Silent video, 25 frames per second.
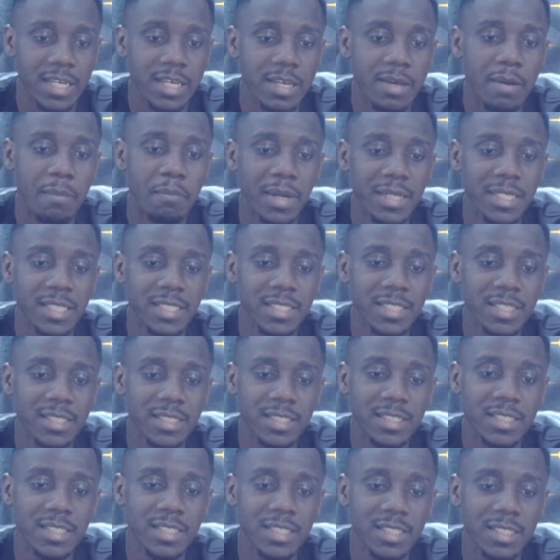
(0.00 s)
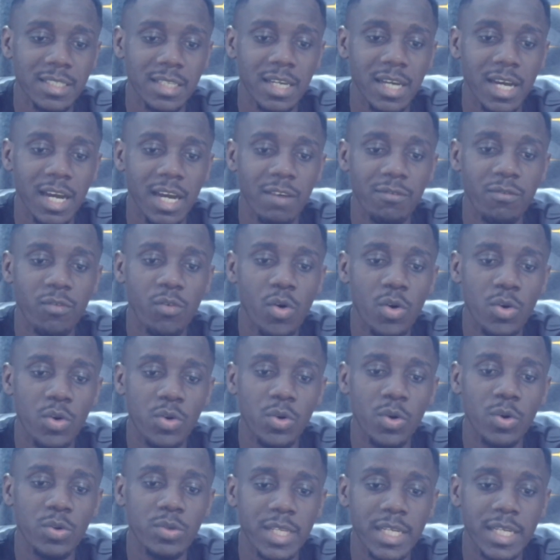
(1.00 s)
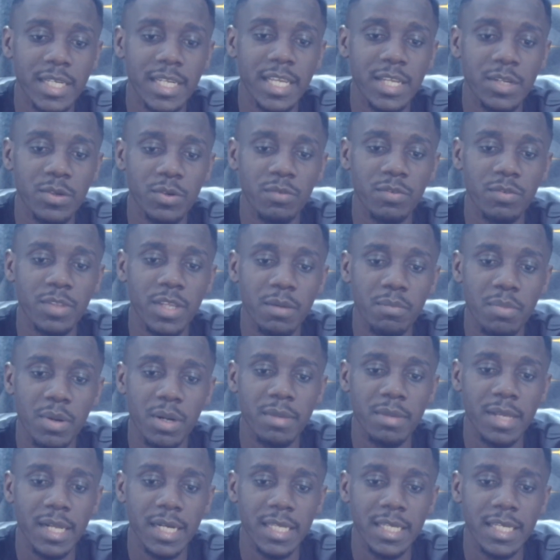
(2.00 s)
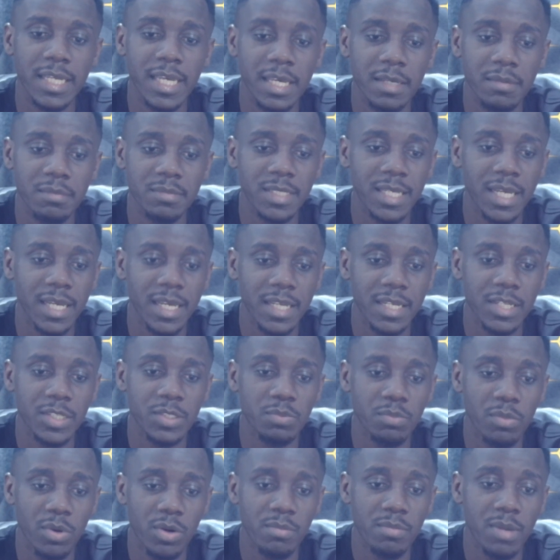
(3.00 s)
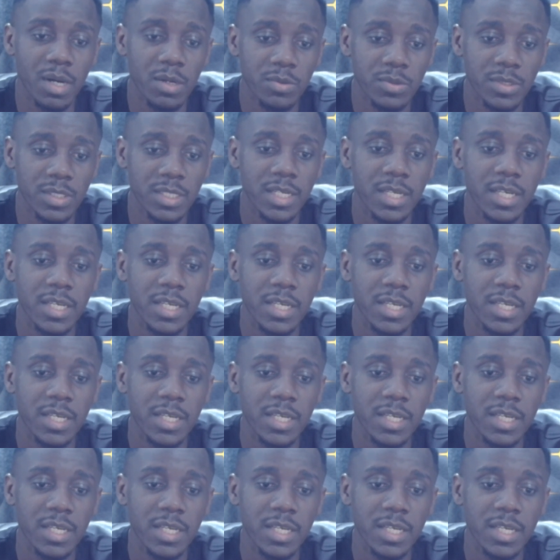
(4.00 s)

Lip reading: Manchester City have won all 13 of their Premier League games against Bournemouth.